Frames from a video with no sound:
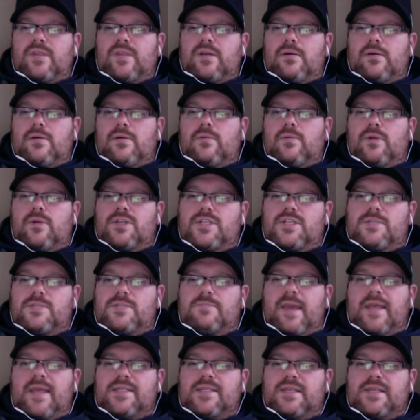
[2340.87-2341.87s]
which is
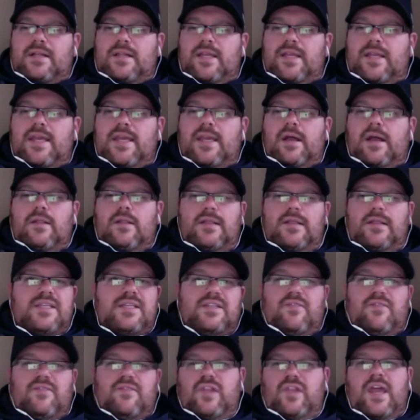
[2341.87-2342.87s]
basically a
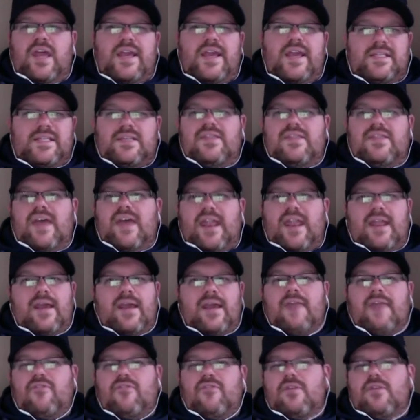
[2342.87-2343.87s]
list of links that
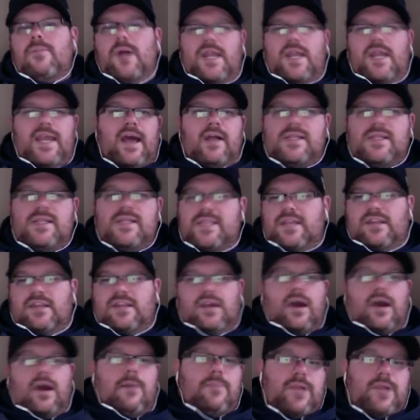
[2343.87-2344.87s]
everybody else at the
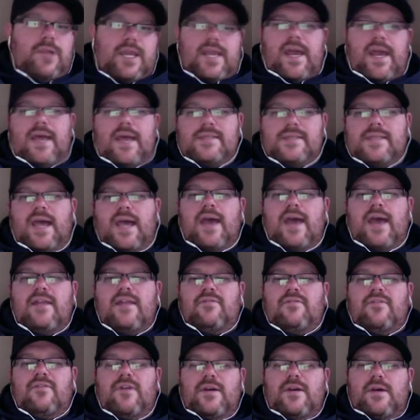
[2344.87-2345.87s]
company has kind
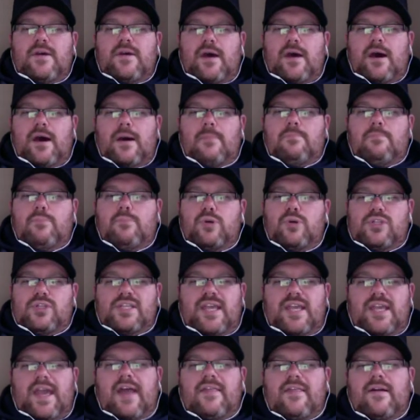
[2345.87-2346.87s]
of put
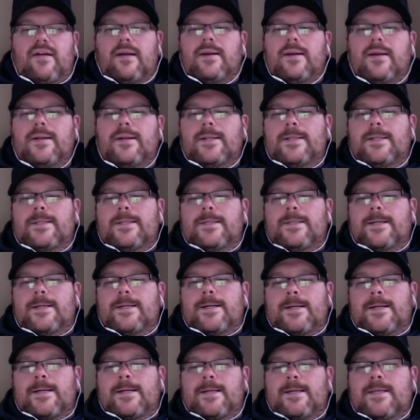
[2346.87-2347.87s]
together.
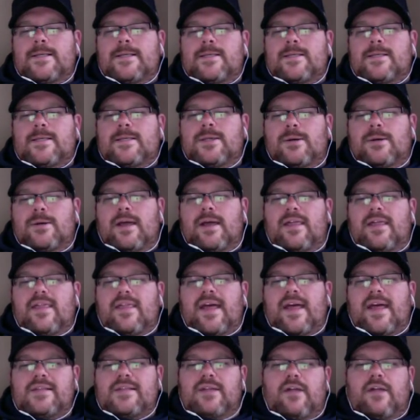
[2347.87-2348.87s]
So
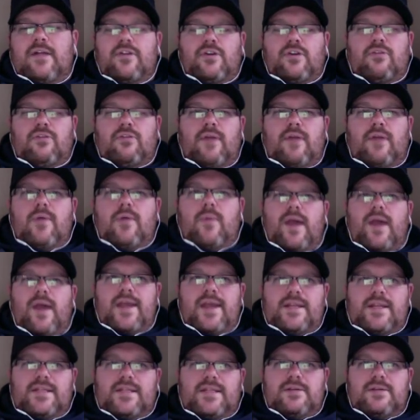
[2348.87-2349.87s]
that's another great
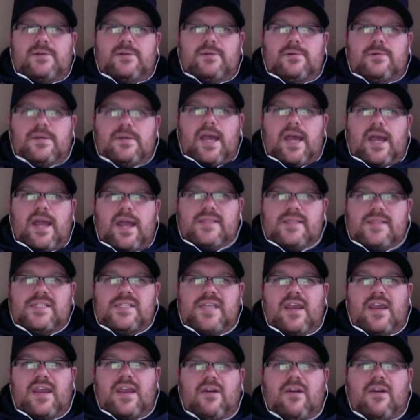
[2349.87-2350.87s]
way to kind of
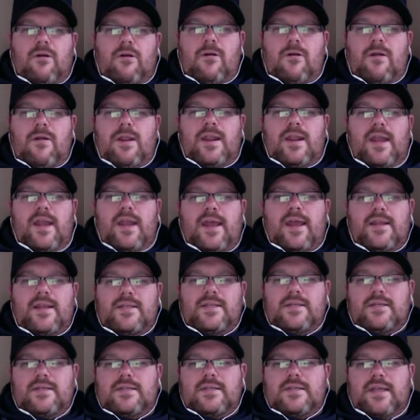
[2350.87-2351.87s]
stay current and
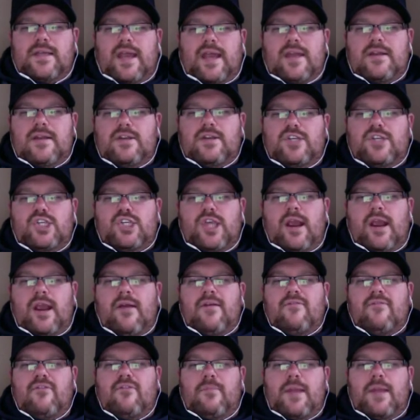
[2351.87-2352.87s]
to kind of
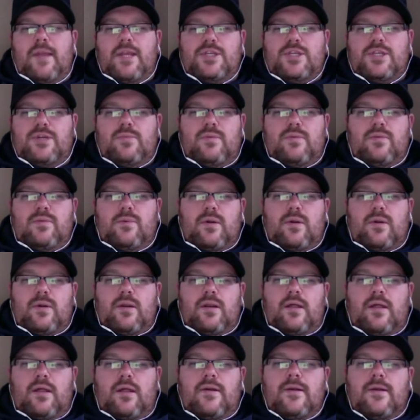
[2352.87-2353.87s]
share information with one
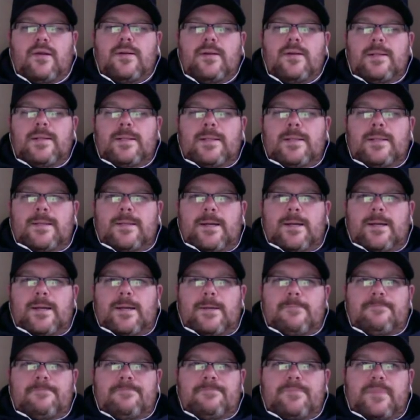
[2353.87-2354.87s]
another.
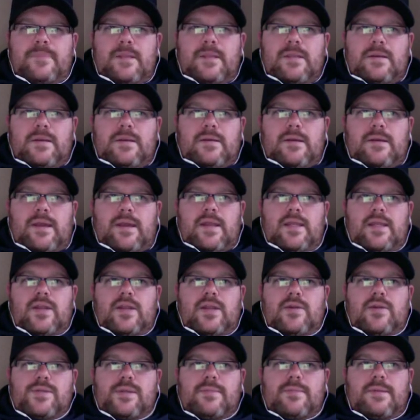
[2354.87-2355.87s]

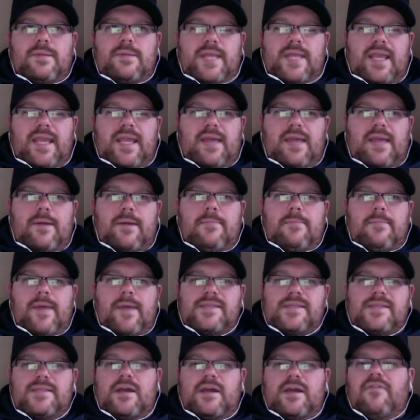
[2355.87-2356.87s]
And sometimes I get my
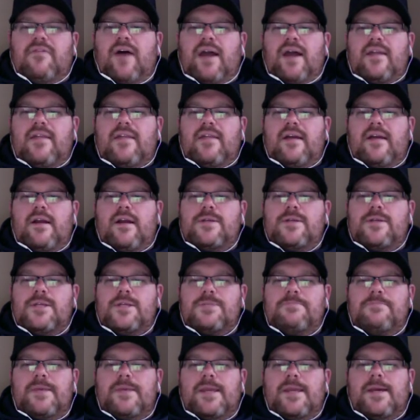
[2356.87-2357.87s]
best stuff out of there
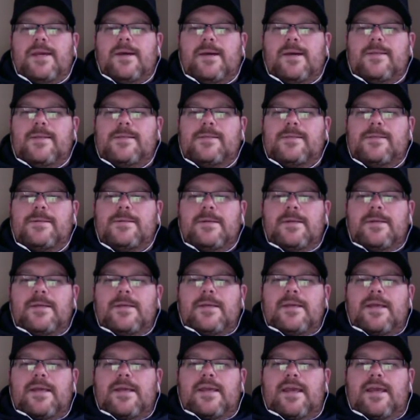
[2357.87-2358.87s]
just because
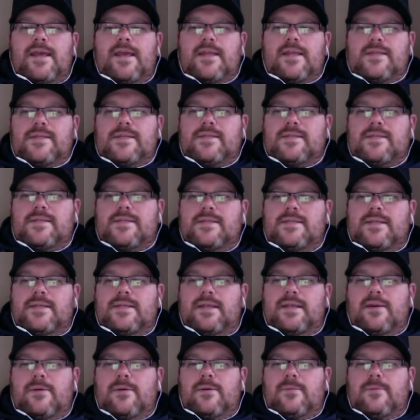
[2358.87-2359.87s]
it's
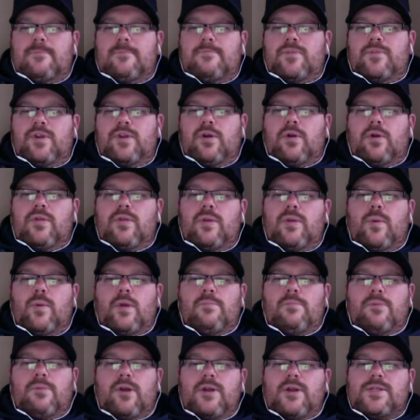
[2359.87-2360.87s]
you're only
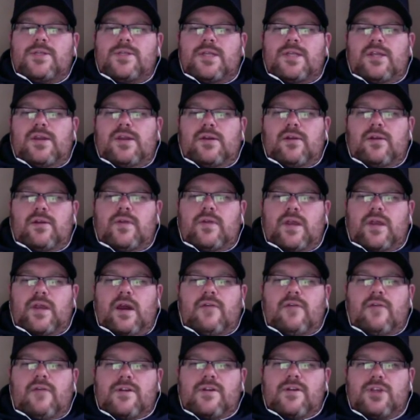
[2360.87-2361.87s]
one person. You can only
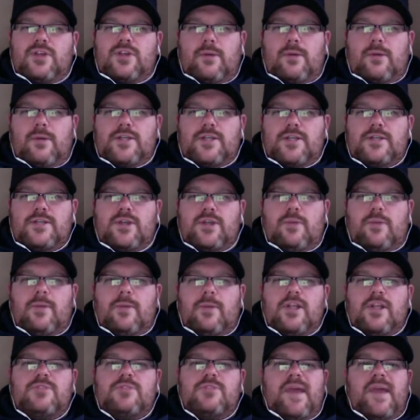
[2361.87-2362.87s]
cover so
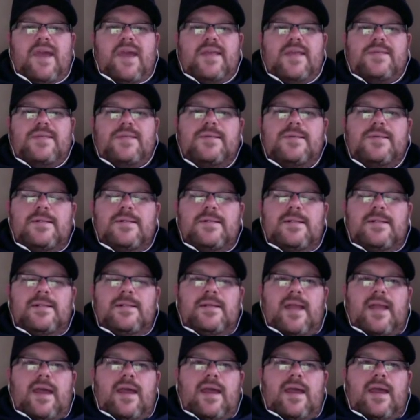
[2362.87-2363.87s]
much space,
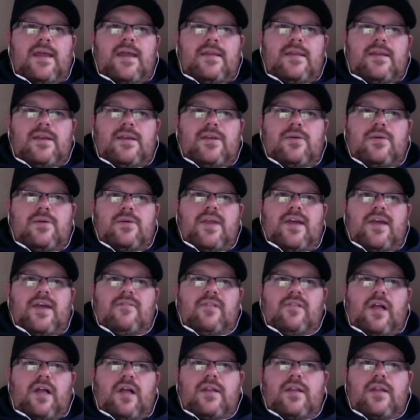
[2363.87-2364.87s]
and we have
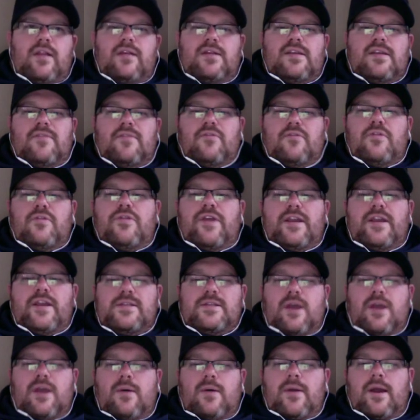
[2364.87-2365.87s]
a lot of different
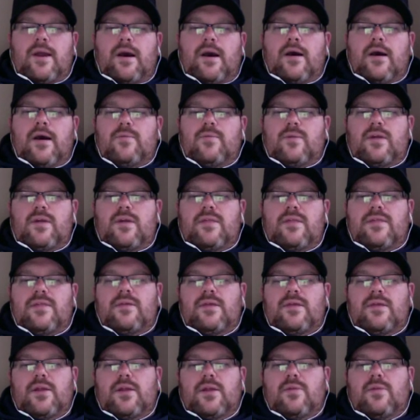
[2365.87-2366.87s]
things going on with
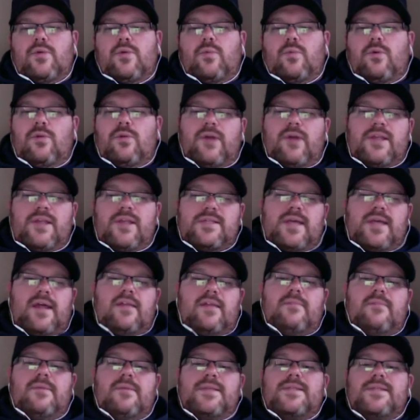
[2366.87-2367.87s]
the WordPress side
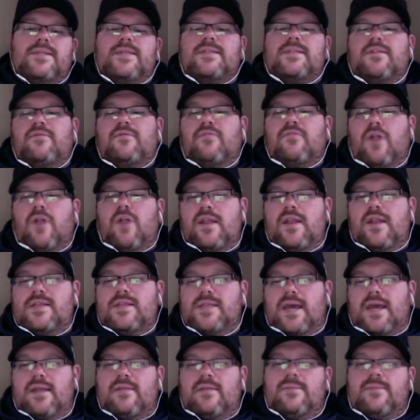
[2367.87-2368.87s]
of the business, the front end
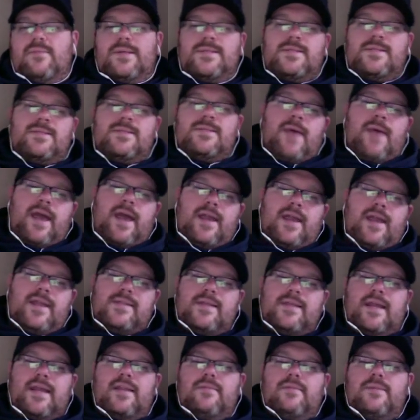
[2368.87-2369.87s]
side of the business, the back
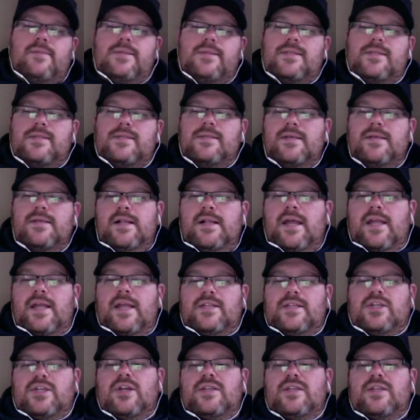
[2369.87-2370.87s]
end side of the business. And
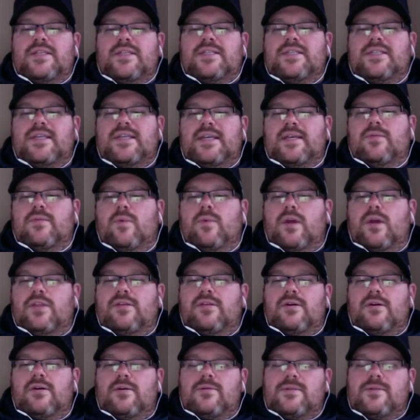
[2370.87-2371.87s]
it's good to see
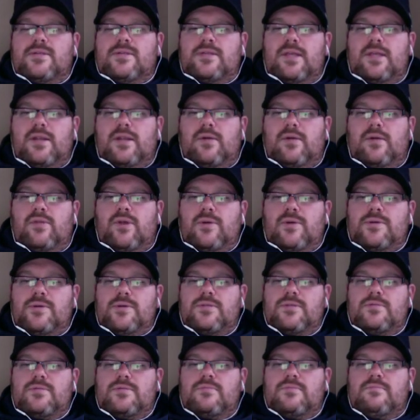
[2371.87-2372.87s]
what those
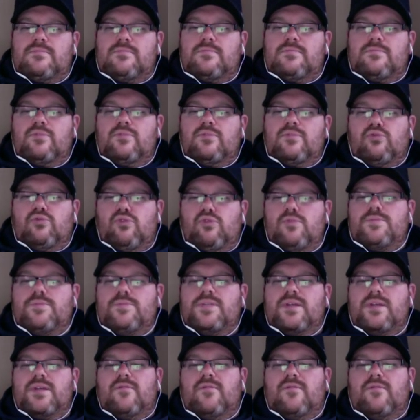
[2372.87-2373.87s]
those
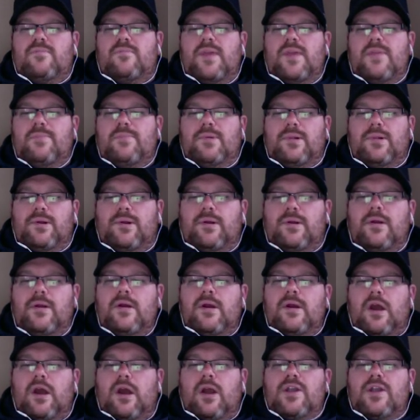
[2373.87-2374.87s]
groups of people
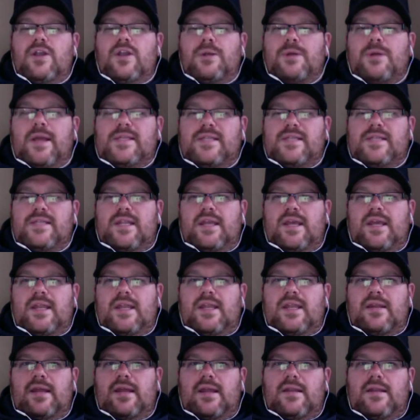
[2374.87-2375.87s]
are interested in,
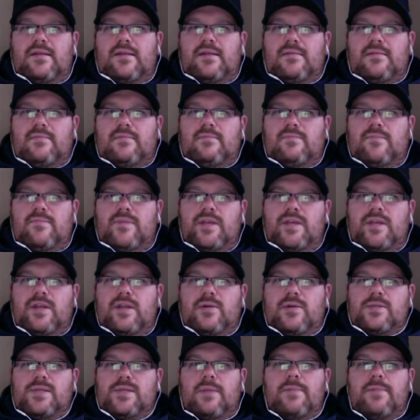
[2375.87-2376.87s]
and
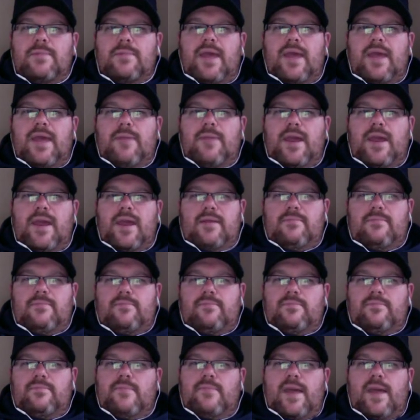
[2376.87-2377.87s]
someday it
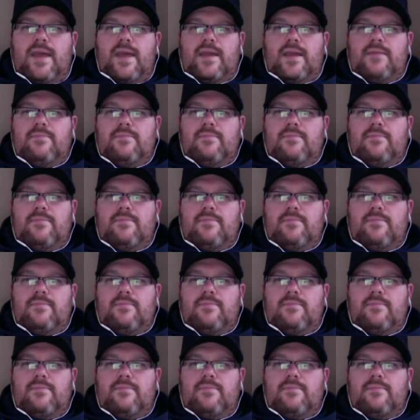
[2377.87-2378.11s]
may